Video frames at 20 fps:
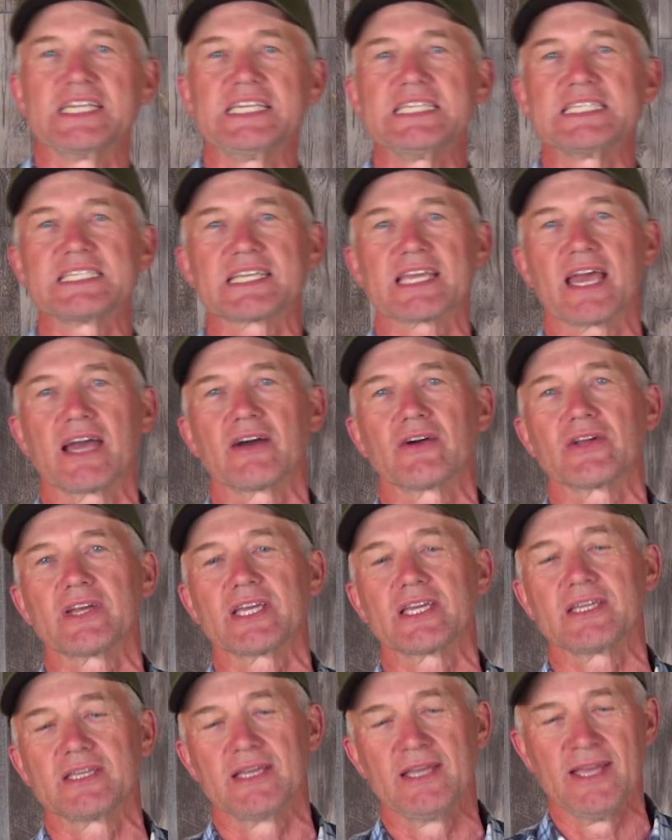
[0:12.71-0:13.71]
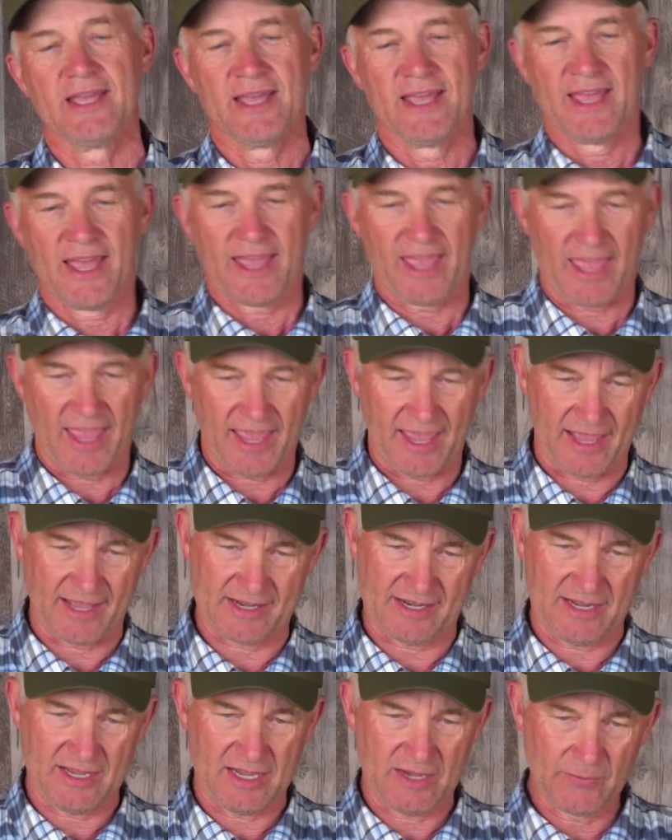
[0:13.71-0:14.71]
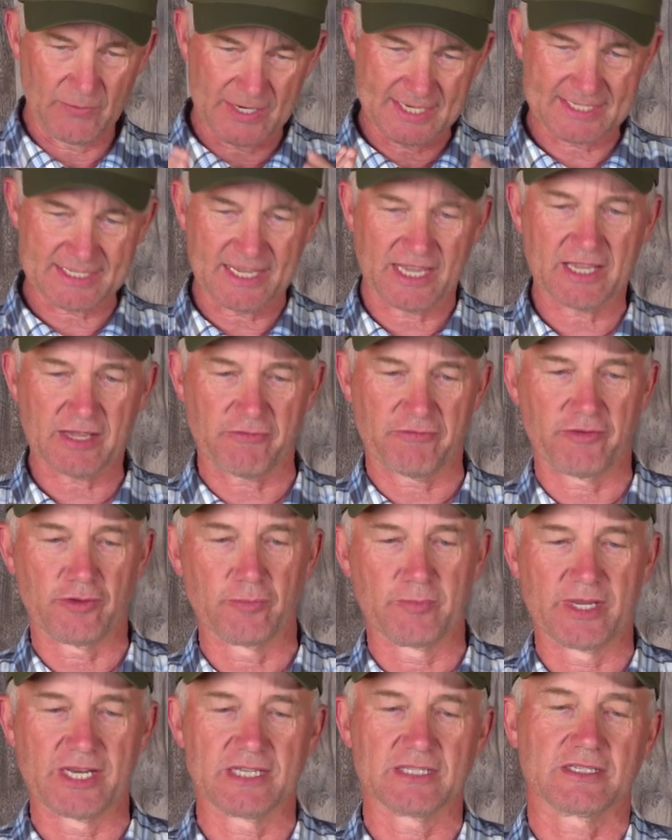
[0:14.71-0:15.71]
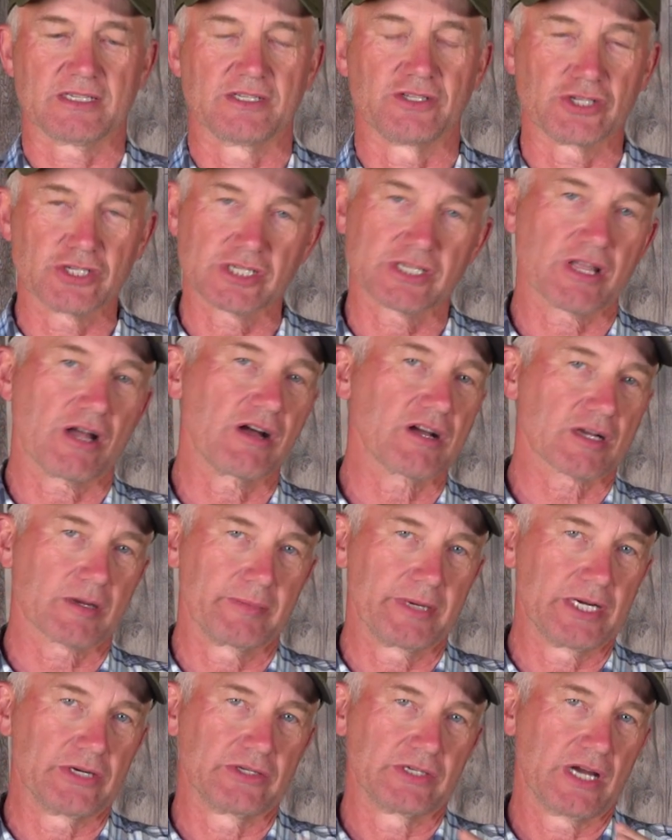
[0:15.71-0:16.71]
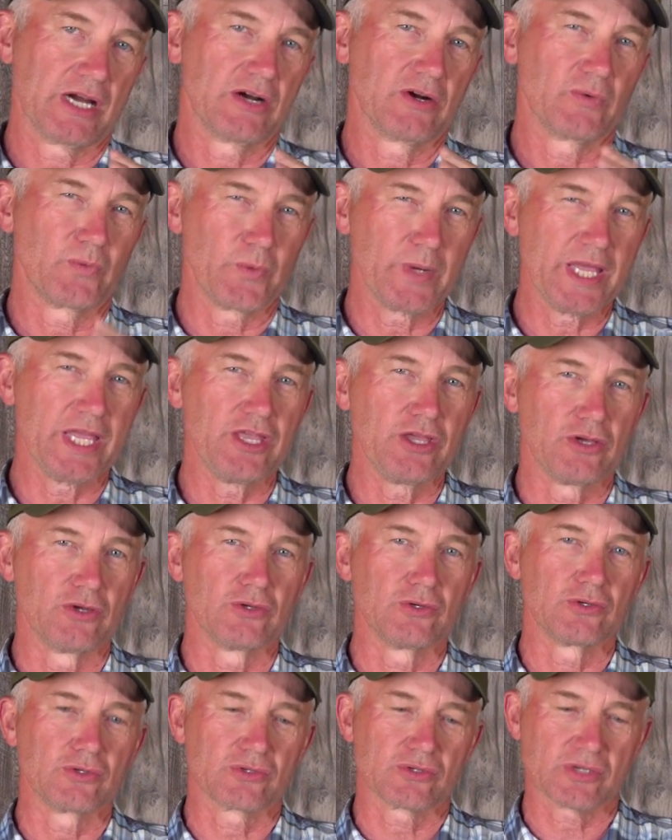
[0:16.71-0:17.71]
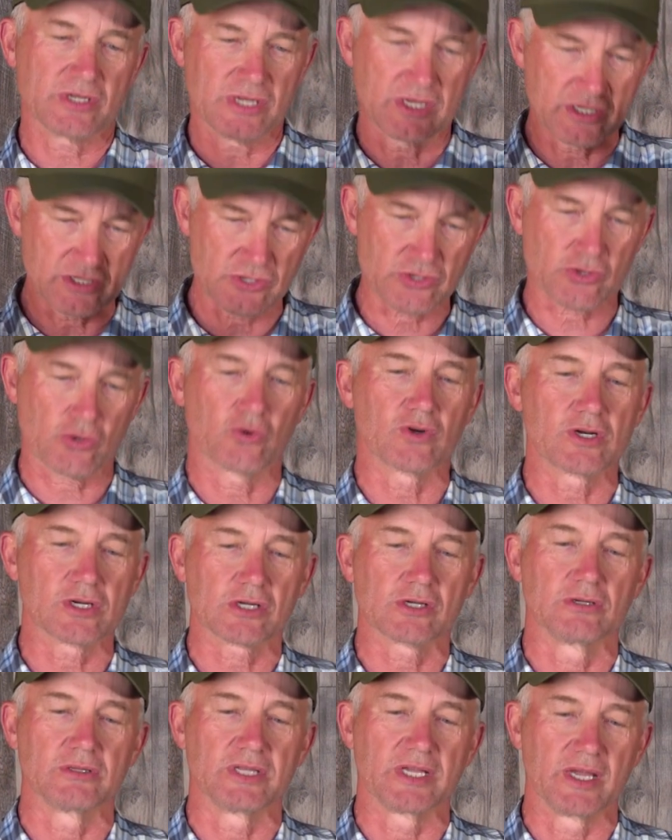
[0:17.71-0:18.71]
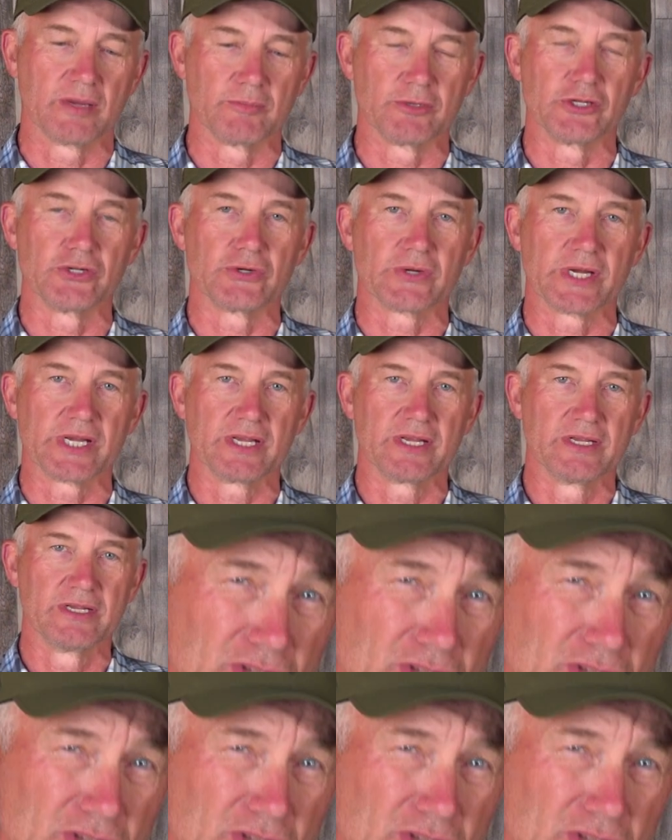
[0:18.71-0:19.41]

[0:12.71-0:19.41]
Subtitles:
e-scouting, and I want to take a few minutes and just talk about how we use historical imagery.